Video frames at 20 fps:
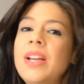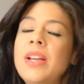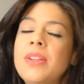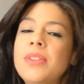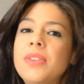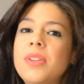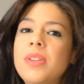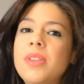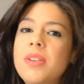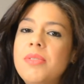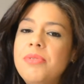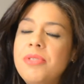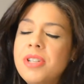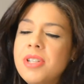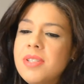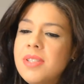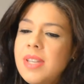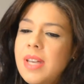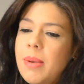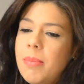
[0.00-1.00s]
So the
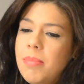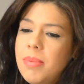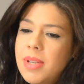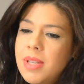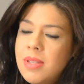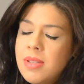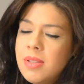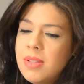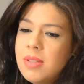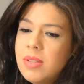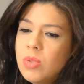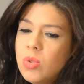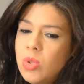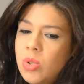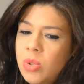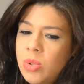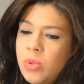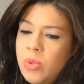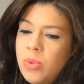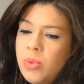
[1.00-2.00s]
first step is
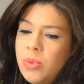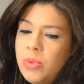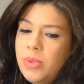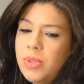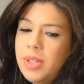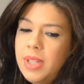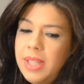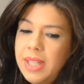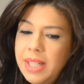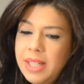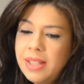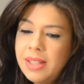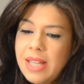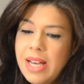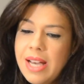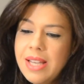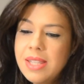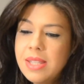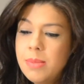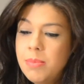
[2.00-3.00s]
to
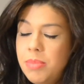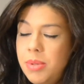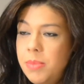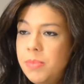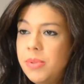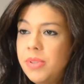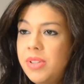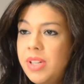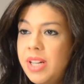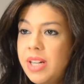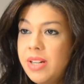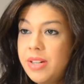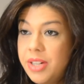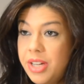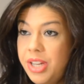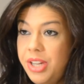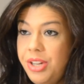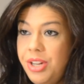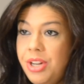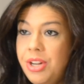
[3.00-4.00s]
legalize the people that are
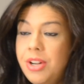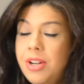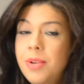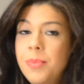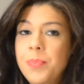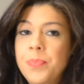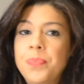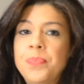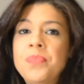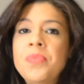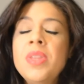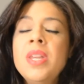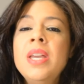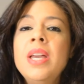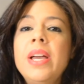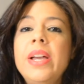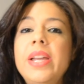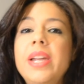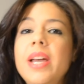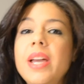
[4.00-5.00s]
here.
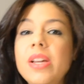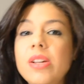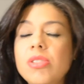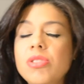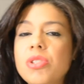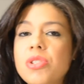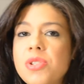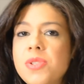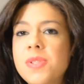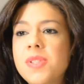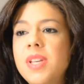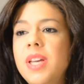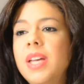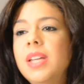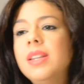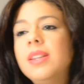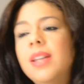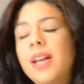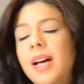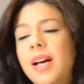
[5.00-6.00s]
And I
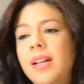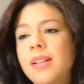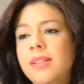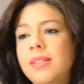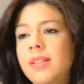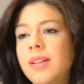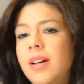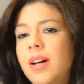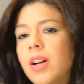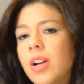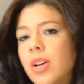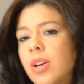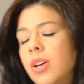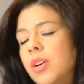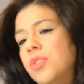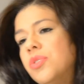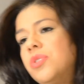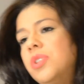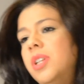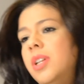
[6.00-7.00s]
understand that our
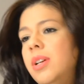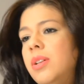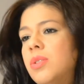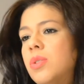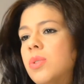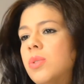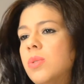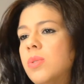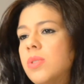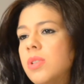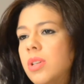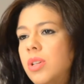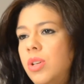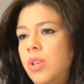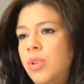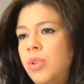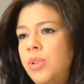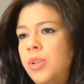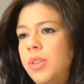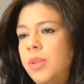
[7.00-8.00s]
country needs to
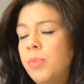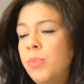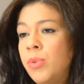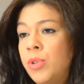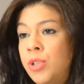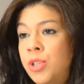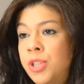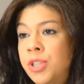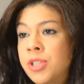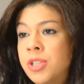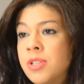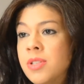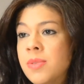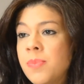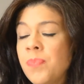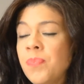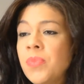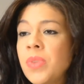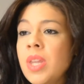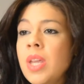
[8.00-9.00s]
secure the borders,
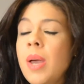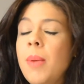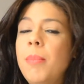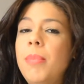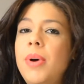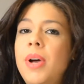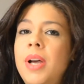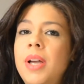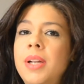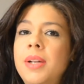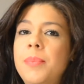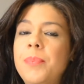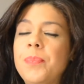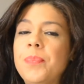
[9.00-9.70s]
but